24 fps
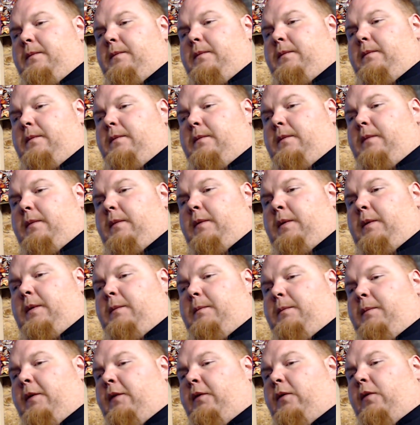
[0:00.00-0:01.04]
And
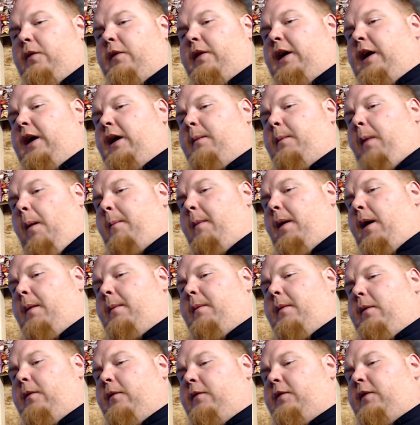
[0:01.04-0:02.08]
before that, my mom
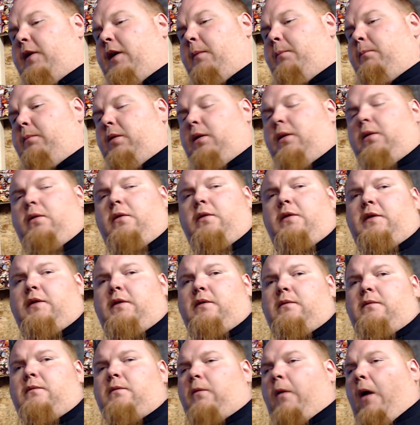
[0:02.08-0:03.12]
always loved blues
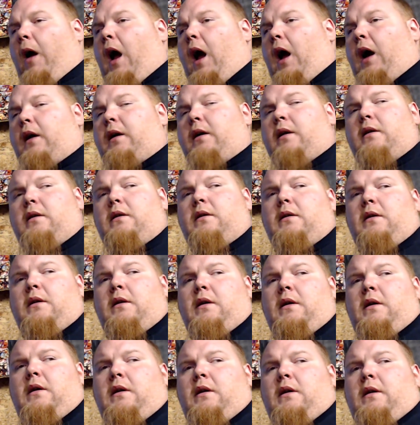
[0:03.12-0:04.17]
and rock.
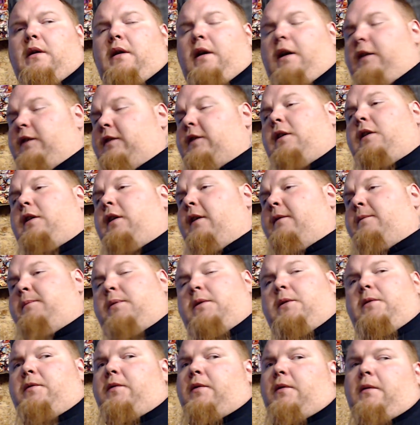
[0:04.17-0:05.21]
And I still love
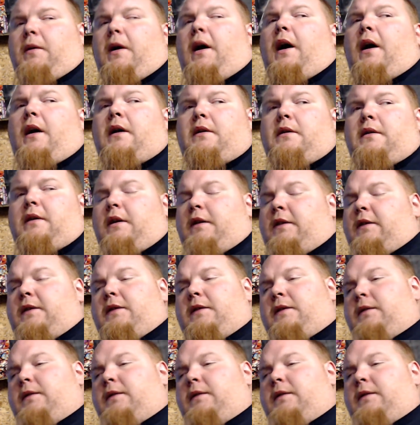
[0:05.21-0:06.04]
blues and rock. That's